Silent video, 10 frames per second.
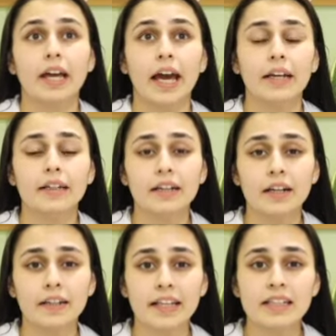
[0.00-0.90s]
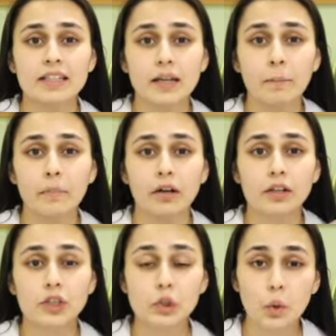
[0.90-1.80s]
and it contains some
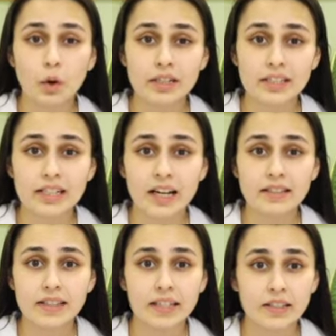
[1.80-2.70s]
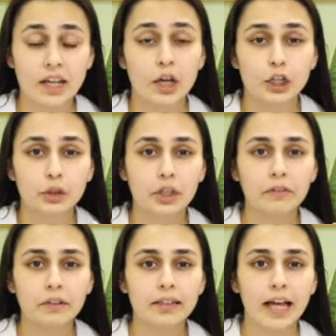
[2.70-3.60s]
soaked chia seeds to
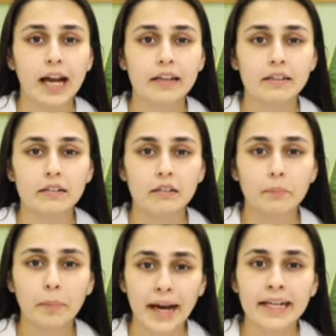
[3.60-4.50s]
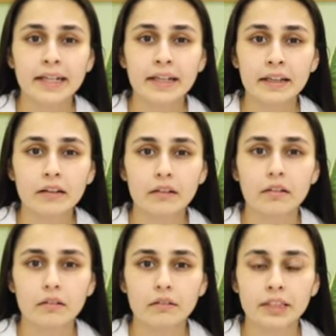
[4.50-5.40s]
give it that binding
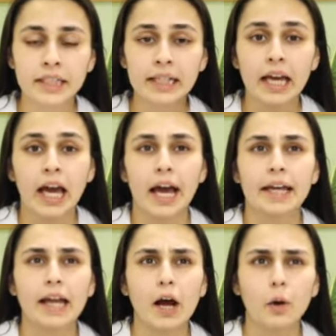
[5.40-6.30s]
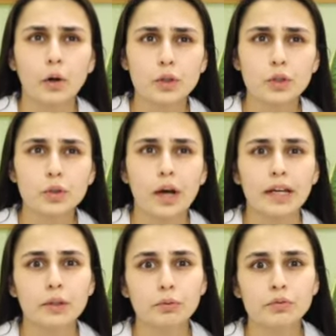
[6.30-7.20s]
thing. And also I
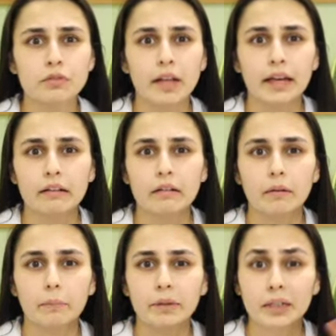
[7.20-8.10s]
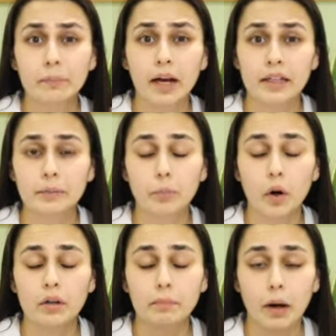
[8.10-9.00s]
used like prebiotic
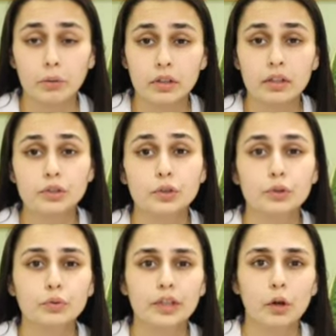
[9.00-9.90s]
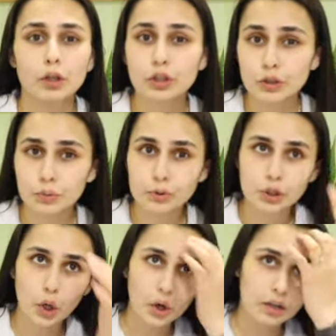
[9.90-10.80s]
powder, so you can also use
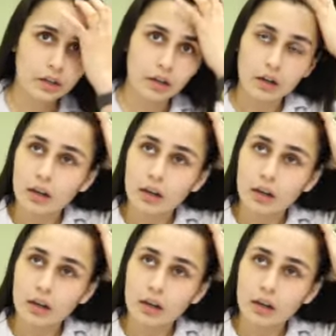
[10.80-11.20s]
your